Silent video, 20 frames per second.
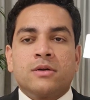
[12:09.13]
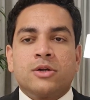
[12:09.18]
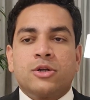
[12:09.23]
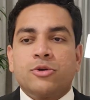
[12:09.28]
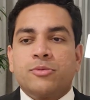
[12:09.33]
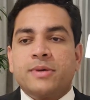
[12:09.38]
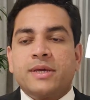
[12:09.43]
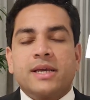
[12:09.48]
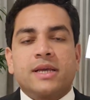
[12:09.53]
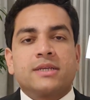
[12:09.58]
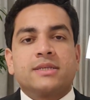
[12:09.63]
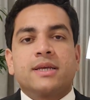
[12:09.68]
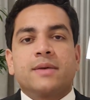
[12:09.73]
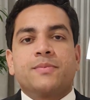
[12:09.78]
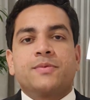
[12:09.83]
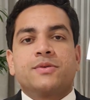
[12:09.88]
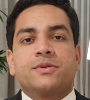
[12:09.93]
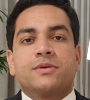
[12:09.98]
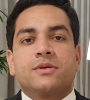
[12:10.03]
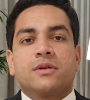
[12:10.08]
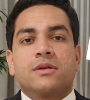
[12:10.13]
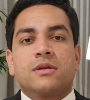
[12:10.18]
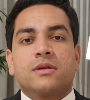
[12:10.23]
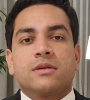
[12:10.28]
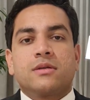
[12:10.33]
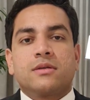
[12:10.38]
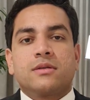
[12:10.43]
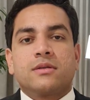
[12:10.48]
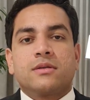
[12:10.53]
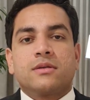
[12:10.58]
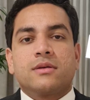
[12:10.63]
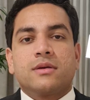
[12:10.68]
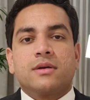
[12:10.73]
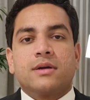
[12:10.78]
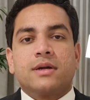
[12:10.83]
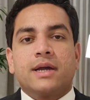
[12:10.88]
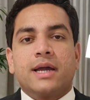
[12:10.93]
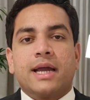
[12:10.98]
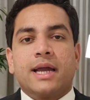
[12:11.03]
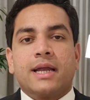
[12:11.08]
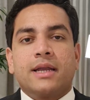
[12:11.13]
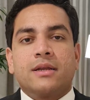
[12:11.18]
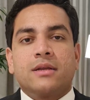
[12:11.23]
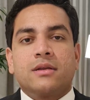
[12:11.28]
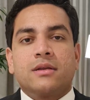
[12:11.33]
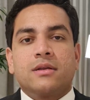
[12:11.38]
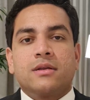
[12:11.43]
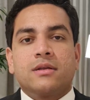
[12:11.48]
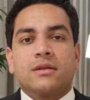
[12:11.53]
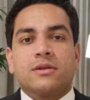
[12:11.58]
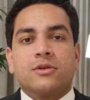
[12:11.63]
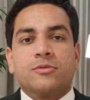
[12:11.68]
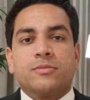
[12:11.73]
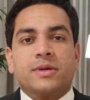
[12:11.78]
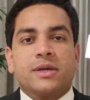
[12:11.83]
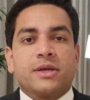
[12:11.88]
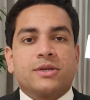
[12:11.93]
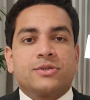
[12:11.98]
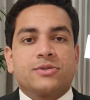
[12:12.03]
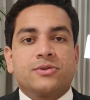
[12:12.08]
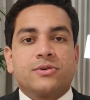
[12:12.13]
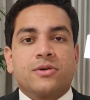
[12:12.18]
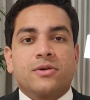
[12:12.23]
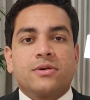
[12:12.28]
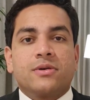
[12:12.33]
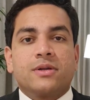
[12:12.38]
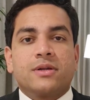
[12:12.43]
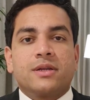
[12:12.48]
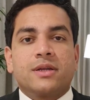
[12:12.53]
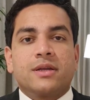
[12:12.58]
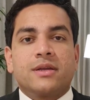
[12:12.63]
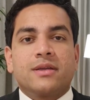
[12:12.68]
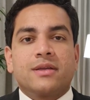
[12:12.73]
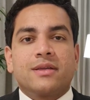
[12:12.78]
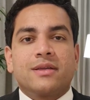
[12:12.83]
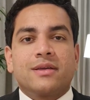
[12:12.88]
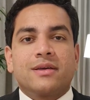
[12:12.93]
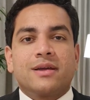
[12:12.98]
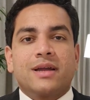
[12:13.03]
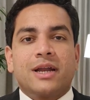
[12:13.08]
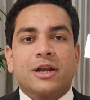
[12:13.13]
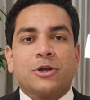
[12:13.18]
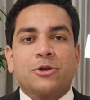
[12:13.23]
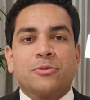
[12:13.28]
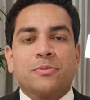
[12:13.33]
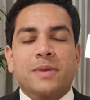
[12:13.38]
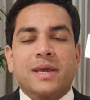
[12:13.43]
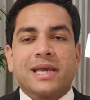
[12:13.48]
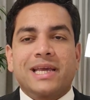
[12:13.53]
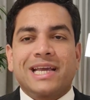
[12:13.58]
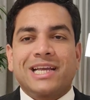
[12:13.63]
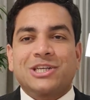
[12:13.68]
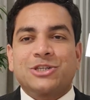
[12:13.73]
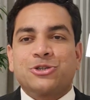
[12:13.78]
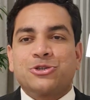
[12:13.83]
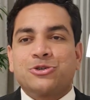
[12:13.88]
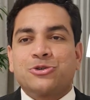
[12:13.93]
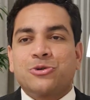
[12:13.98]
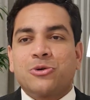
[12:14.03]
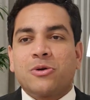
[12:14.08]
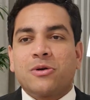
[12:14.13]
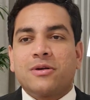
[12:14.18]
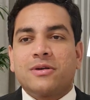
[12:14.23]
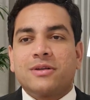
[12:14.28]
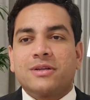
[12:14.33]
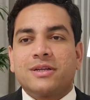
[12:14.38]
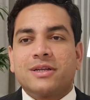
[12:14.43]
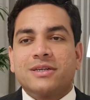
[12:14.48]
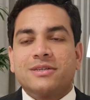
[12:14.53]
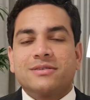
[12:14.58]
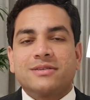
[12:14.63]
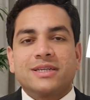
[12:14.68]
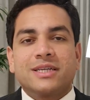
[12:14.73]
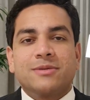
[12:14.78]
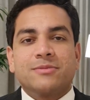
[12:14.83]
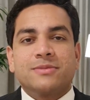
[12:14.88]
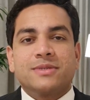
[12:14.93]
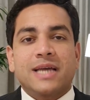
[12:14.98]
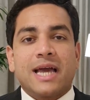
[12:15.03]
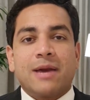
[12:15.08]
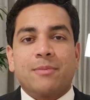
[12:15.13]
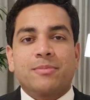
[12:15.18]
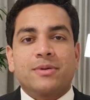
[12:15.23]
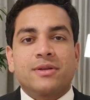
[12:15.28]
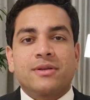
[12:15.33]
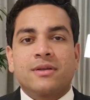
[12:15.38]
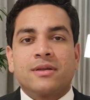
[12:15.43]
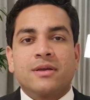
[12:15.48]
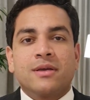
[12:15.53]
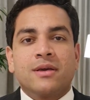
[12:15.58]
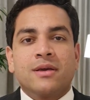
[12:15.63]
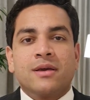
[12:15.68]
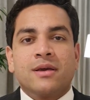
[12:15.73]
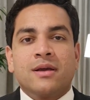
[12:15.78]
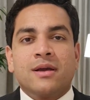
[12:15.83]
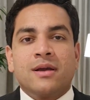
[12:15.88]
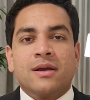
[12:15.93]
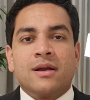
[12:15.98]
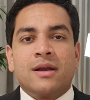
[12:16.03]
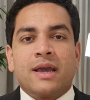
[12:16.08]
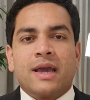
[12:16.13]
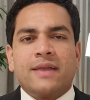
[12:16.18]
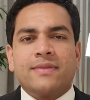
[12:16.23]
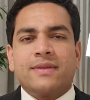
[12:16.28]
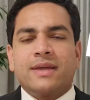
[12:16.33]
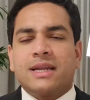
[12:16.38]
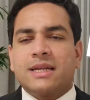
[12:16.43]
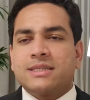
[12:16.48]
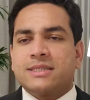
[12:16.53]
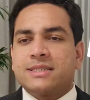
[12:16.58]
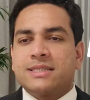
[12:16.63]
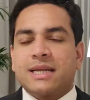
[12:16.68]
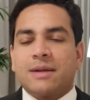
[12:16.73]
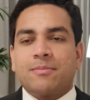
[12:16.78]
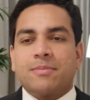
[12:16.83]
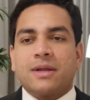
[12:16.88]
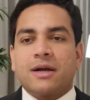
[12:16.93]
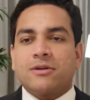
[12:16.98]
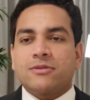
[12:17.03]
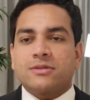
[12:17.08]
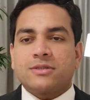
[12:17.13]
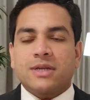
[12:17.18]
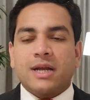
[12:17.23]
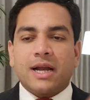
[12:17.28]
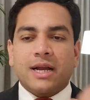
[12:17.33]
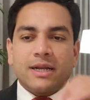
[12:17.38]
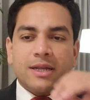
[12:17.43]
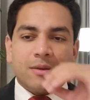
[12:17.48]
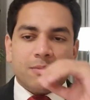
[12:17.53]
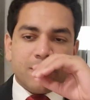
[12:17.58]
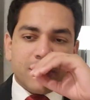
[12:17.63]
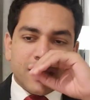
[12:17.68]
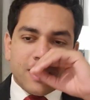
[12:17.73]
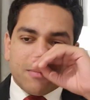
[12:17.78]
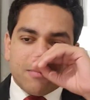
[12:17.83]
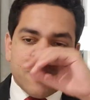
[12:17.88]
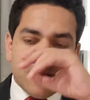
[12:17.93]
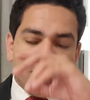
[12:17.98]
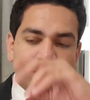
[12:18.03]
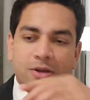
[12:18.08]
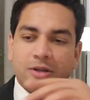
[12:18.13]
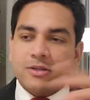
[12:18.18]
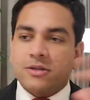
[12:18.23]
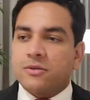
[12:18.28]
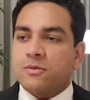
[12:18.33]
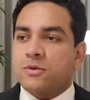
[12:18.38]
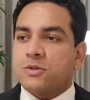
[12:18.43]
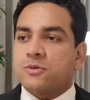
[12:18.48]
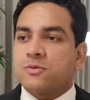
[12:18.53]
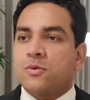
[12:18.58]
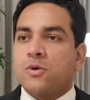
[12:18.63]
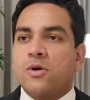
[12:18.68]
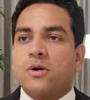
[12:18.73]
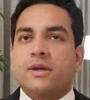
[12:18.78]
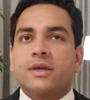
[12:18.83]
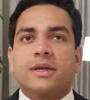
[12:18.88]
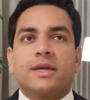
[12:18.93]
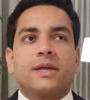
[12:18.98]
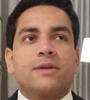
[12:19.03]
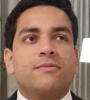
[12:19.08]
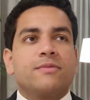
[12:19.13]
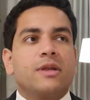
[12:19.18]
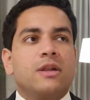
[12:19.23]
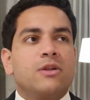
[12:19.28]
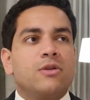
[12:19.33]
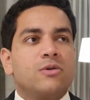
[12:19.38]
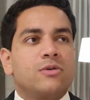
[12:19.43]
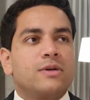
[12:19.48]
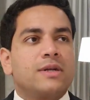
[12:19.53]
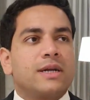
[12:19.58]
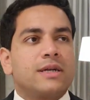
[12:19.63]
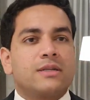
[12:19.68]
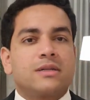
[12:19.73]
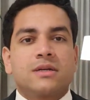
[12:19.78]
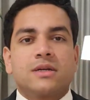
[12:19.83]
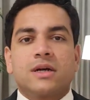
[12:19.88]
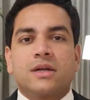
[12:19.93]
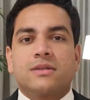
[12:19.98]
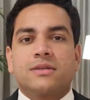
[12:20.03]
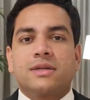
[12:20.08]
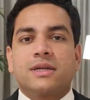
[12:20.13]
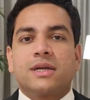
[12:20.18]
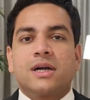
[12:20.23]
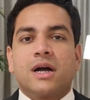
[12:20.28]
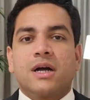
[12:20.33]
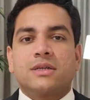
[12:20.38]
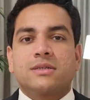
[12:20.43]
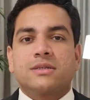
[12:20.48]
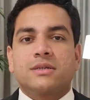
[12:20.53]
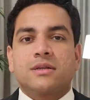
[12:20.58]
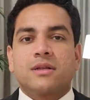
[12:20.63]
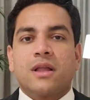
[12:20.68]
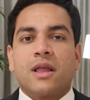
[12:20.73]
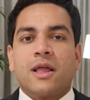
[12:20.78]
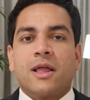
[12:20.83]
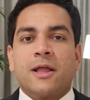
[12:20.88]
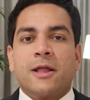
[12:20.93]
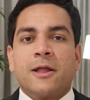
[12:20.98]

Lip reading: to be exceptional and to be extraordinary and to make extraordinary dreams happen. And then I stepped outside, and me and my brother was walking, and we looked at the Guthrie Castle,